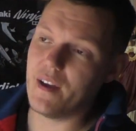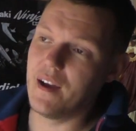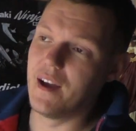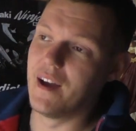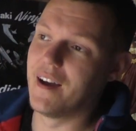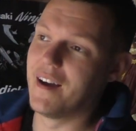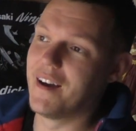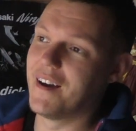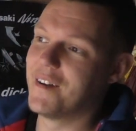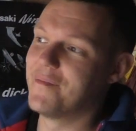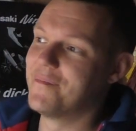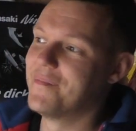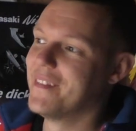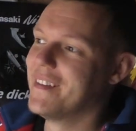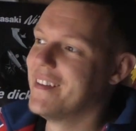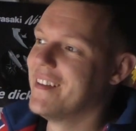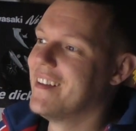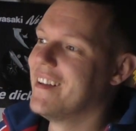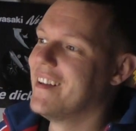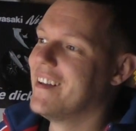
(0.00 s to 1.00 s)
Um,
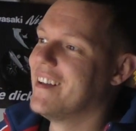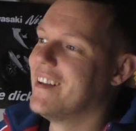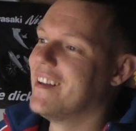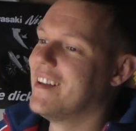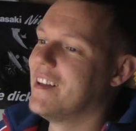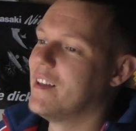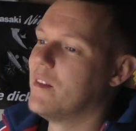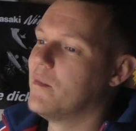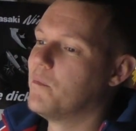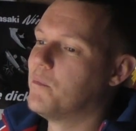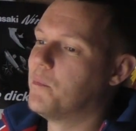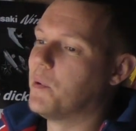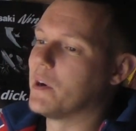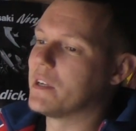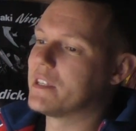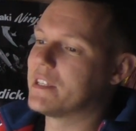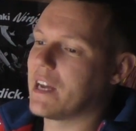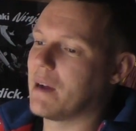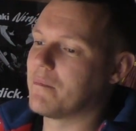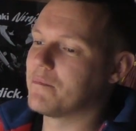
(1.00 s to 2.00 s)

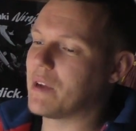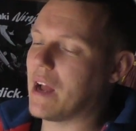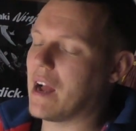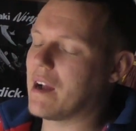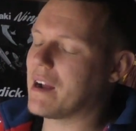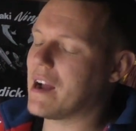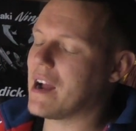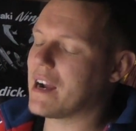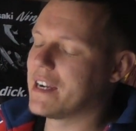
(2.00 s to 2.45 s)
but I,